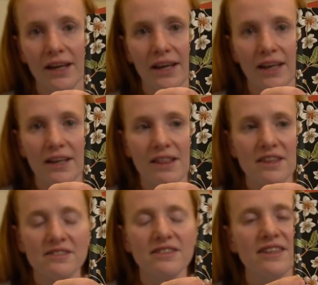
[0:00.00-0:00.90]
in
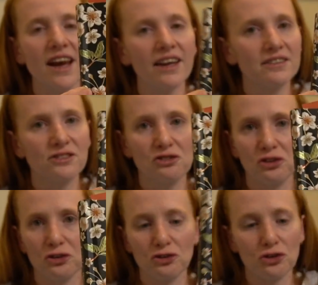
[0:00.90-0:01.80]
this nice
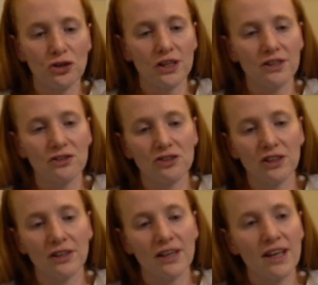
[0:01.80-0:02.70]
Chiltern
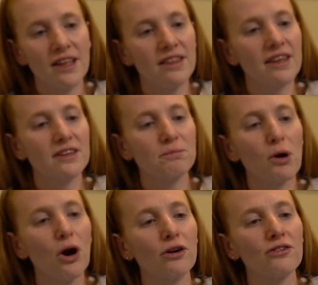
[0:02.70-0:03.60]
edition that is
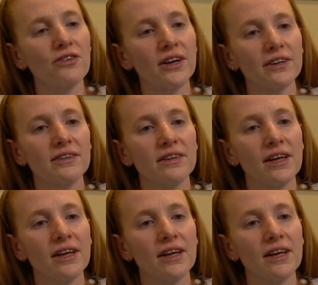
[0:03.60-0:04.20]
perfect.